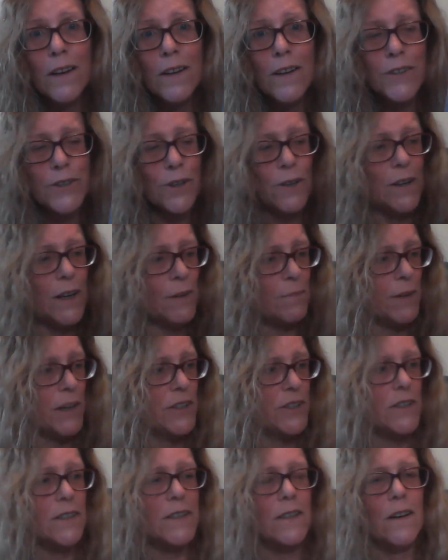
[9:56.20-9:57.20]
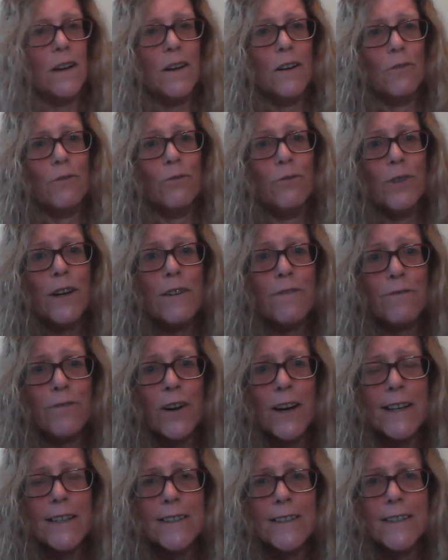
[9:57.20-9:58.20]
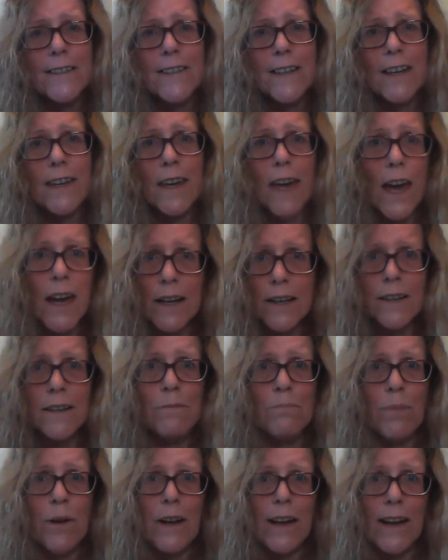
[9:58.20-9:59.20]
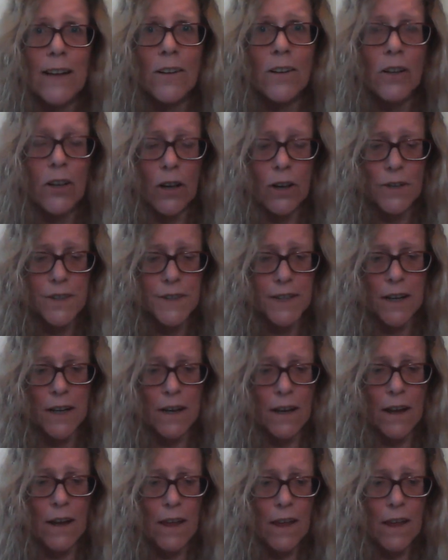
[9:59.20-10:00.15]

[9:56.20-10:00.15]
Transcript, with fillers: So let me just rephrase this again in, in closing.